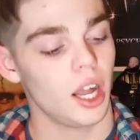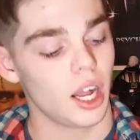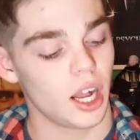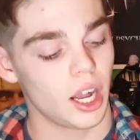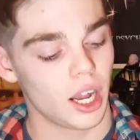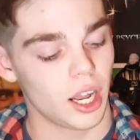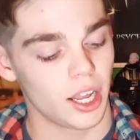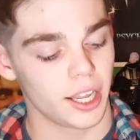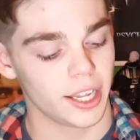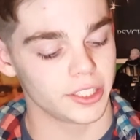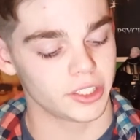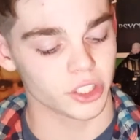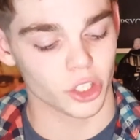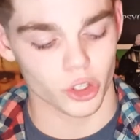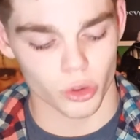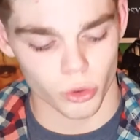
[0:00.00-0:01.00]

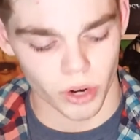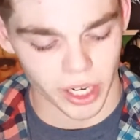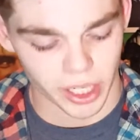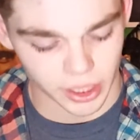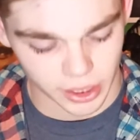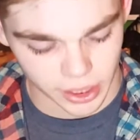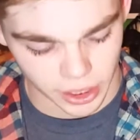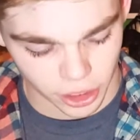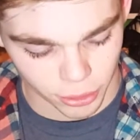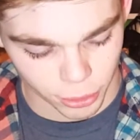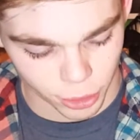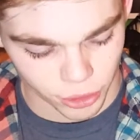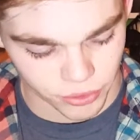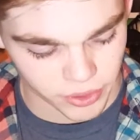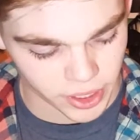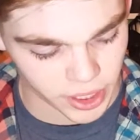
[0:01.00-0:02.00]
It's a great Leo
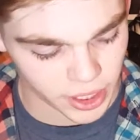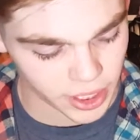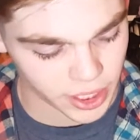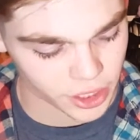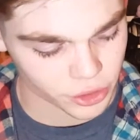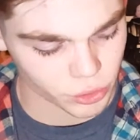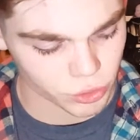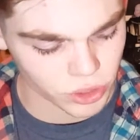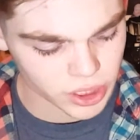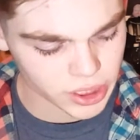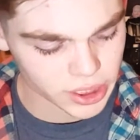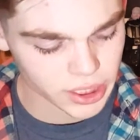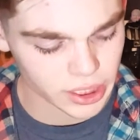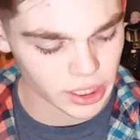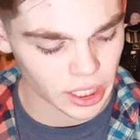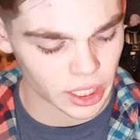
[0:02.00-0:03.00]
movie. It's
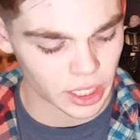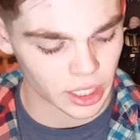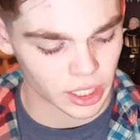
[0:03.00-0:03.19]
really,